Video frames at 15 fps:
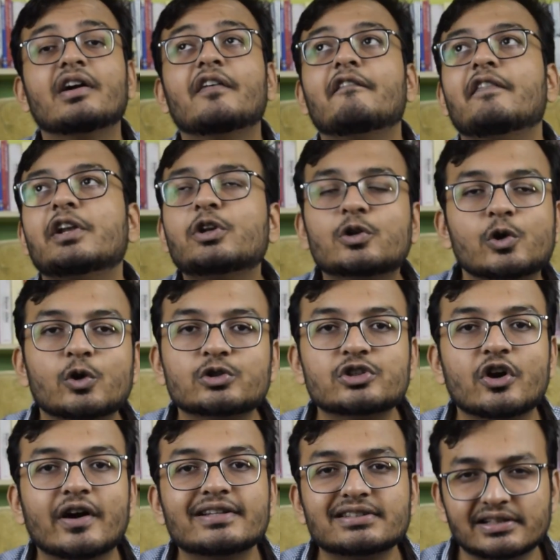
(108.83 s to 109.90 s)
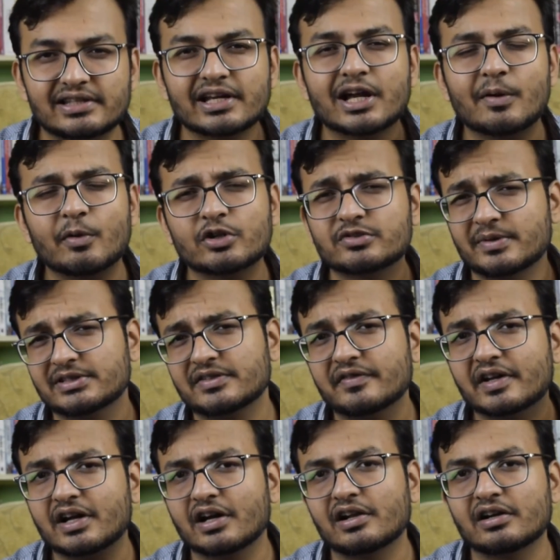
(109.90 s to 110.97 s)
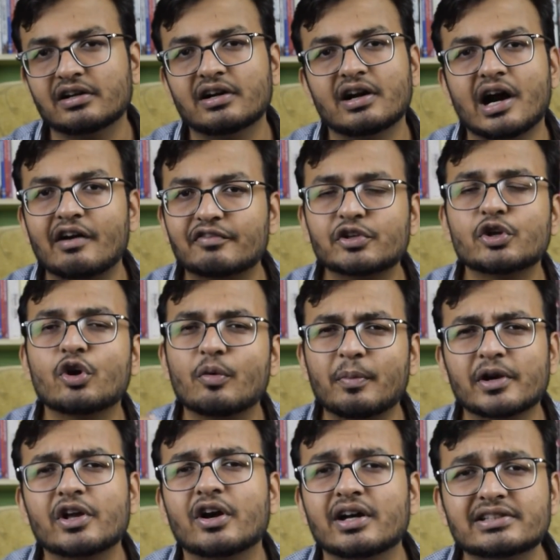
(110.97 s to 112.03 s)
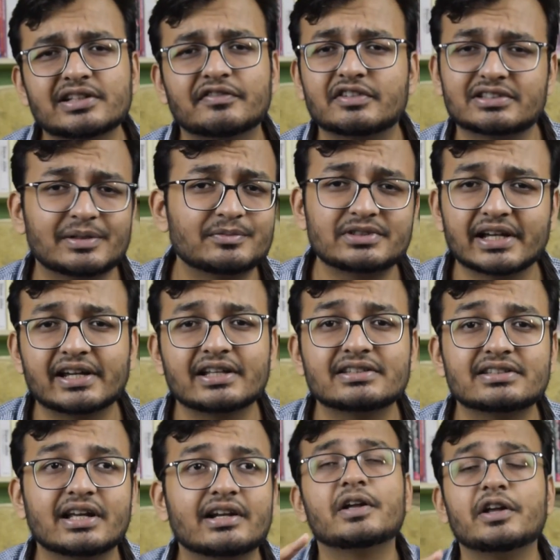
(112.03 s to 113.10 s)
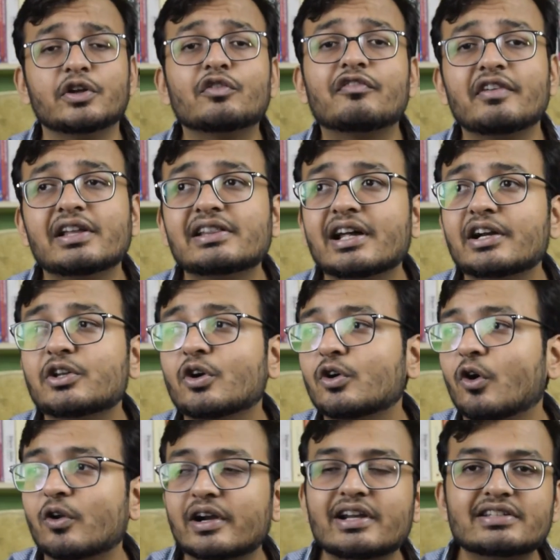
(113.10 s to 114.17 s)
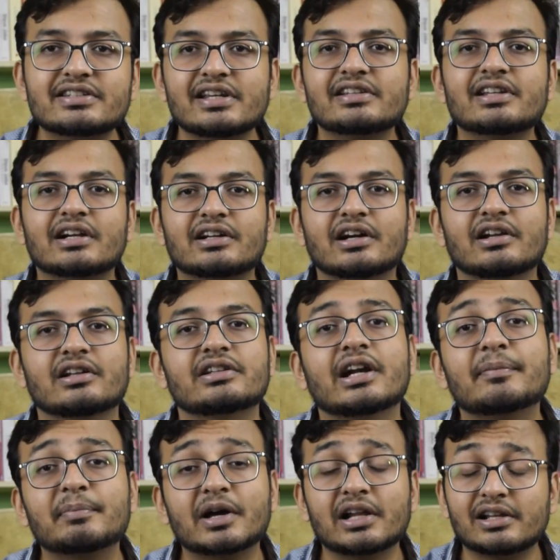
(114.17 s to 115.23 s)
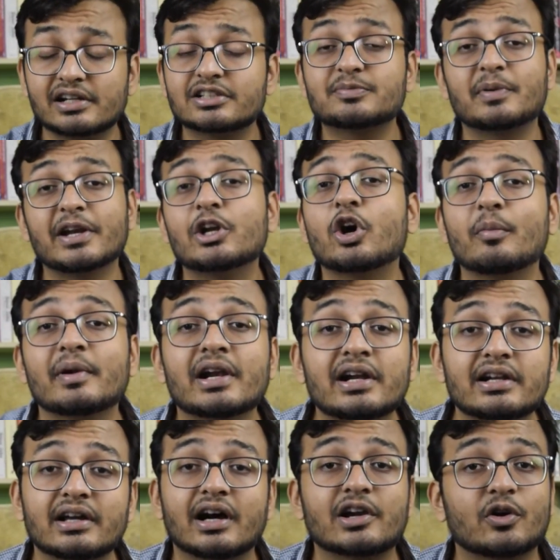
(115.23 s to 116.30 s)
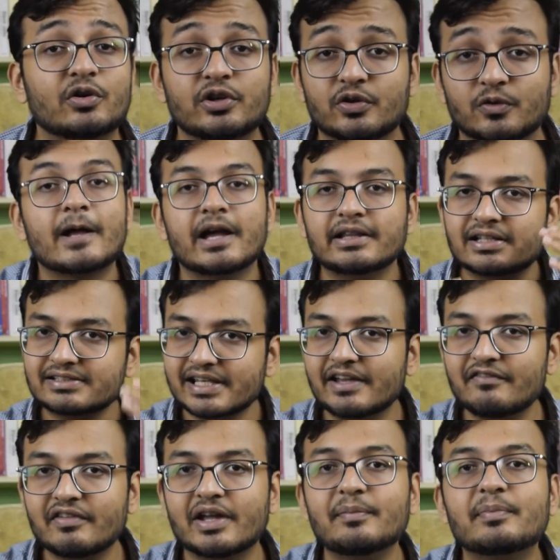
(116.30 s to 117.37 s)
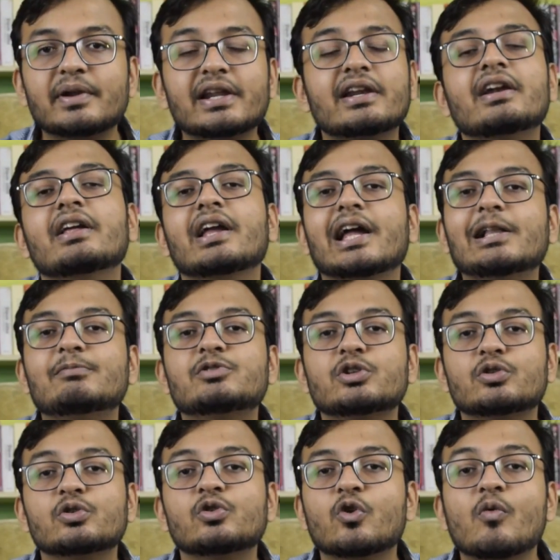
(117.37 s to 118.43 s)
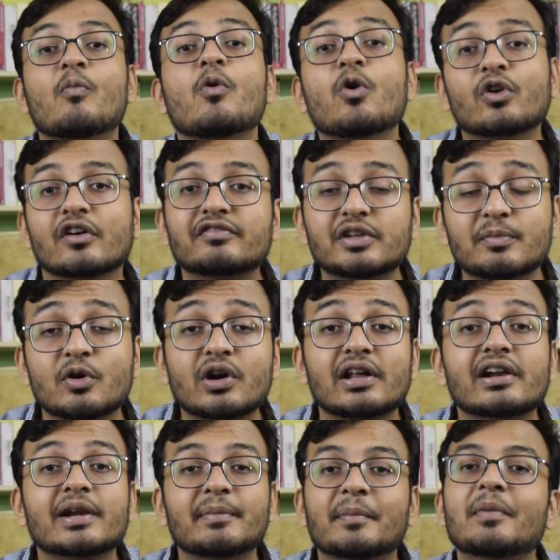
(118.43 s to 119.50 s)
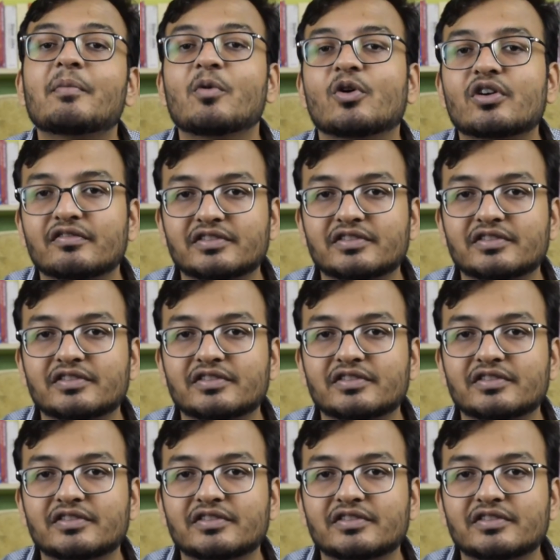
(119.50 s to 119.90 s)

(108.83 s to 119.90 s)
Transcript: When you close your eyes and think about a specific color, after you open your eyes after some seconds and you feel that you're already seeing that color is predominant around you. In the same way, pre-reading helps you to know more of the book and remember more of